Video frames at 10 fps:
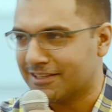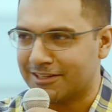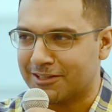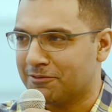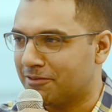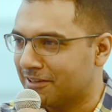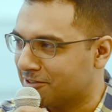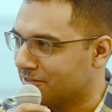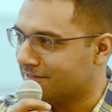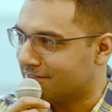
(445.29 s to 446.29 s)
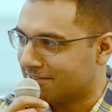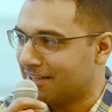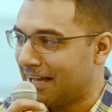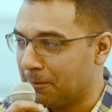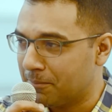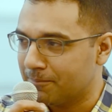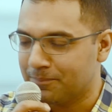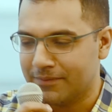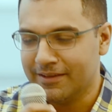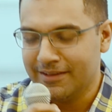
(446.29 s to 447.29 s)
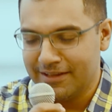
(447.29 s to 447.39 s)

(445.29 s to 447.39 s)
Title inflation doesn't happen.